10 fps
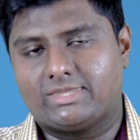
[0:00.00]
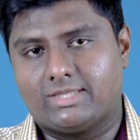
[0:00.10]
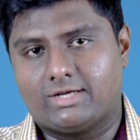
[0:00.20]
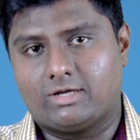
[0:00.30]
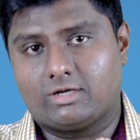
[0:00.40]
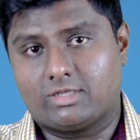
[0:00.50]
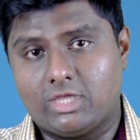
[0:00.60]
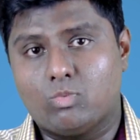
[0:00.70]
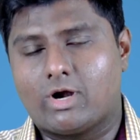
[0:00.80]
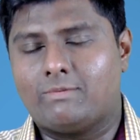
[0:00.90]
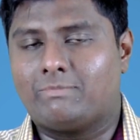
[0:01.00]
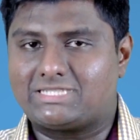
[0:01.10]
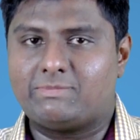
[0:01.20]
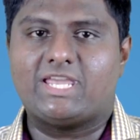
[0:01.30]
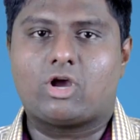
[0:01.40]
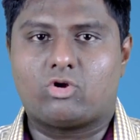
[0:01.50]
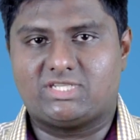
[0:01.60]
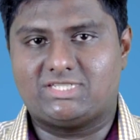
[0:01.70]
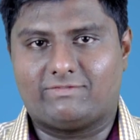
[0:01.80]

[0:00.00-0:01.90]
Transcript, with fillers: the keyword multimedia content